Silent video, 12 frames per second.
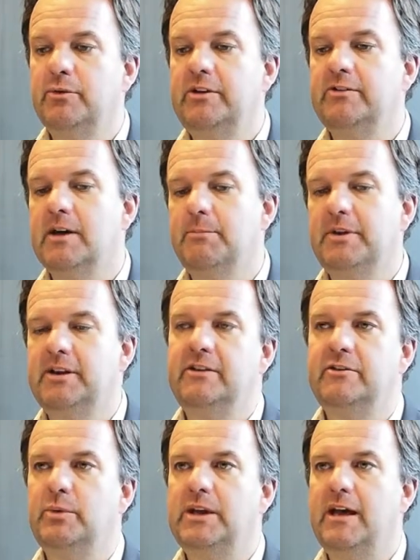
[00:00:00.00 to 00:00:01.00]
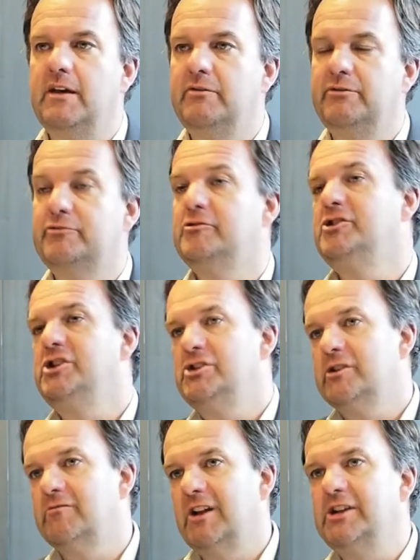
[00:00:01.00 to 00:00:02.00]
These companies we have
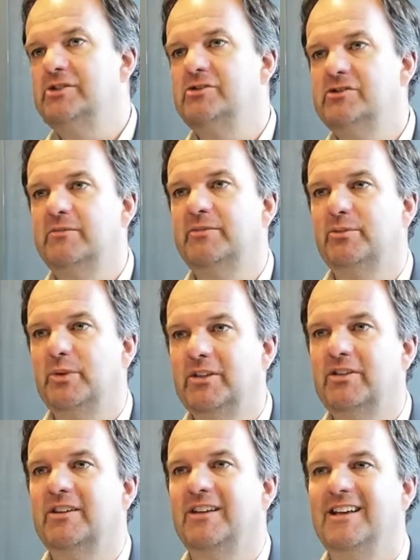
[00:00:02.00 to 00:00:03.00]
strategic relationships with